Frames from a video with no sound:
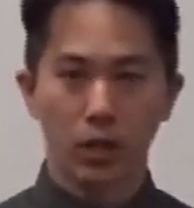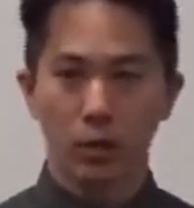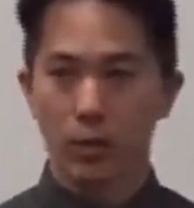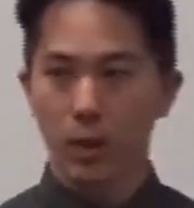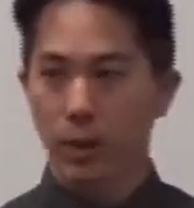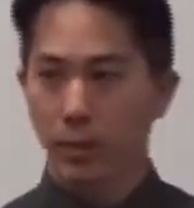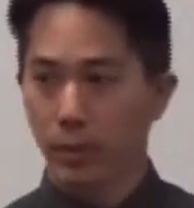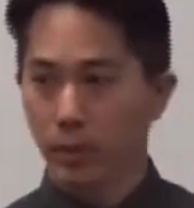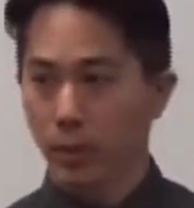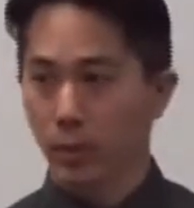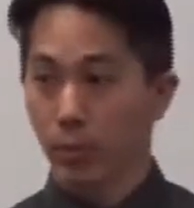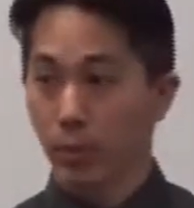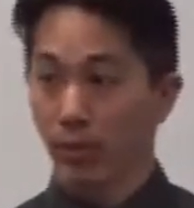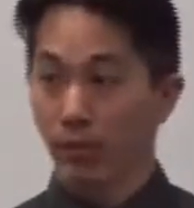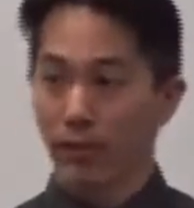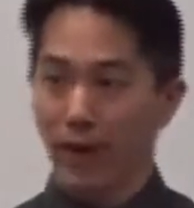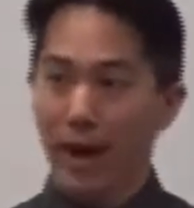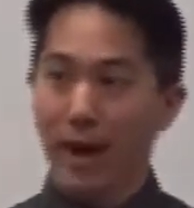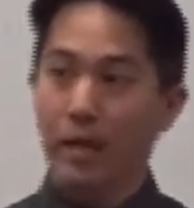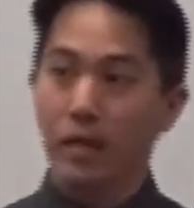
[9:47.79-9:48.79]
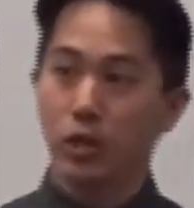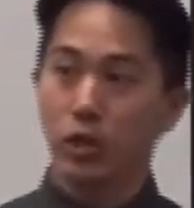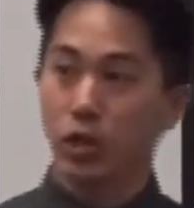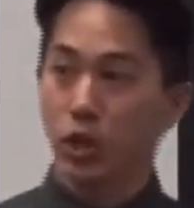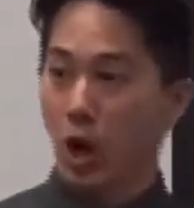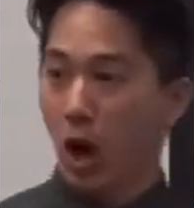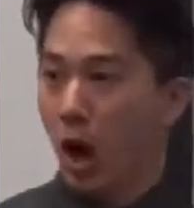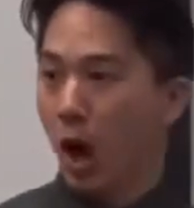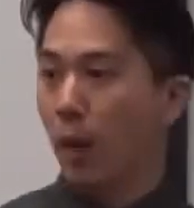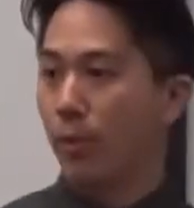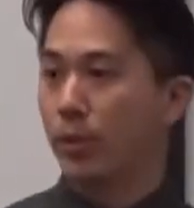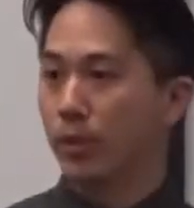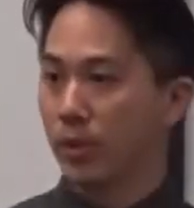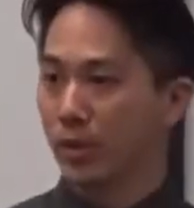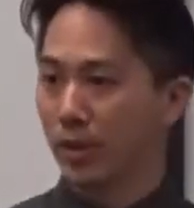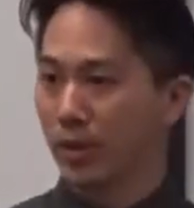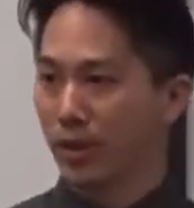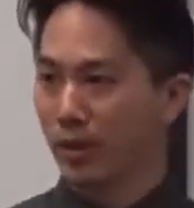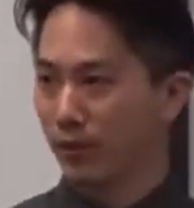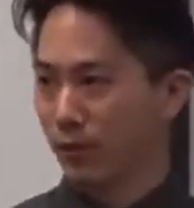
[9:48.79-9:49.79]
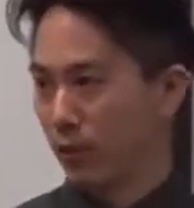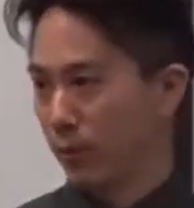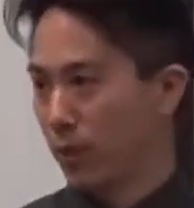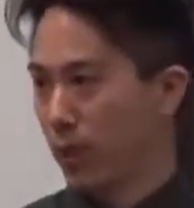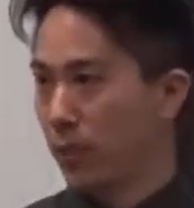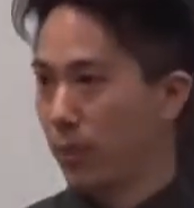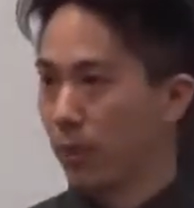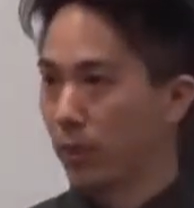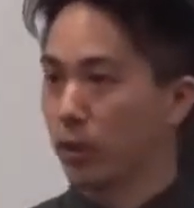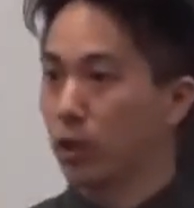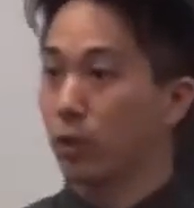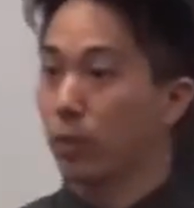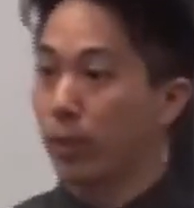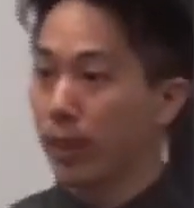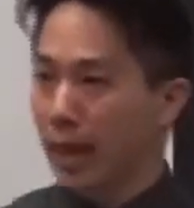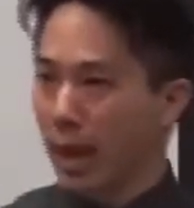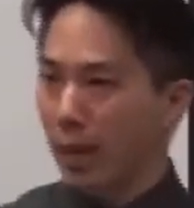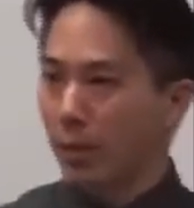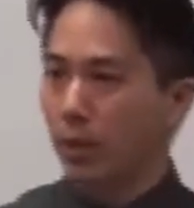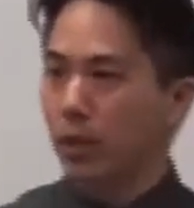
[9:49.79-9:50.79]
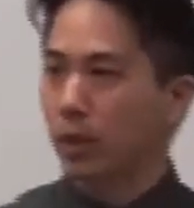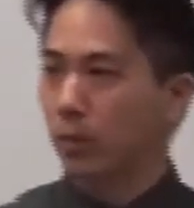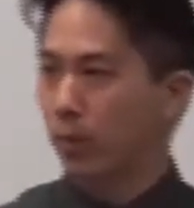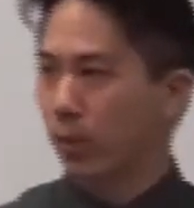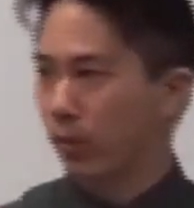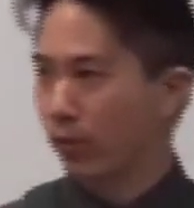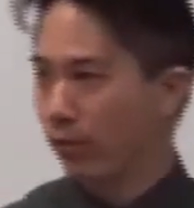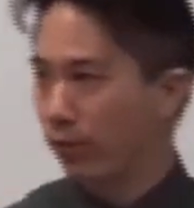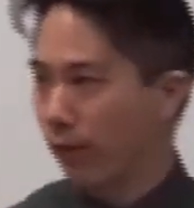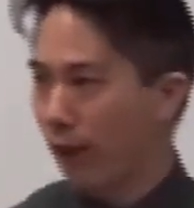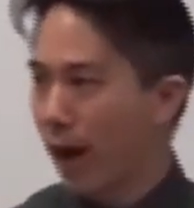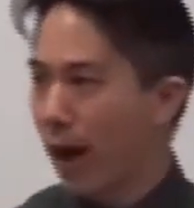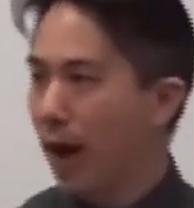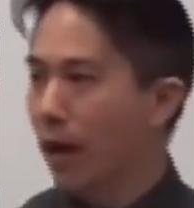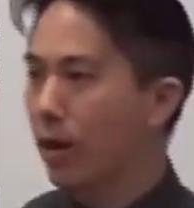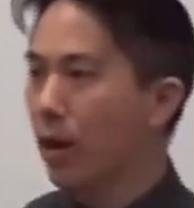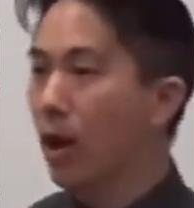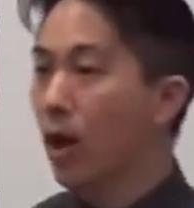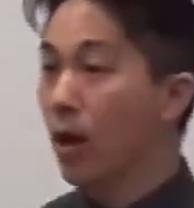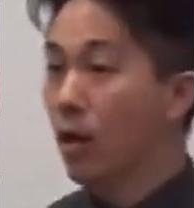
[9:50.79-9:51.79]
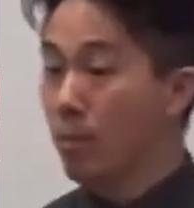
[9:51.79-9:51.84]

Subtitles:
to be able to provide jobs for people, to be able to provide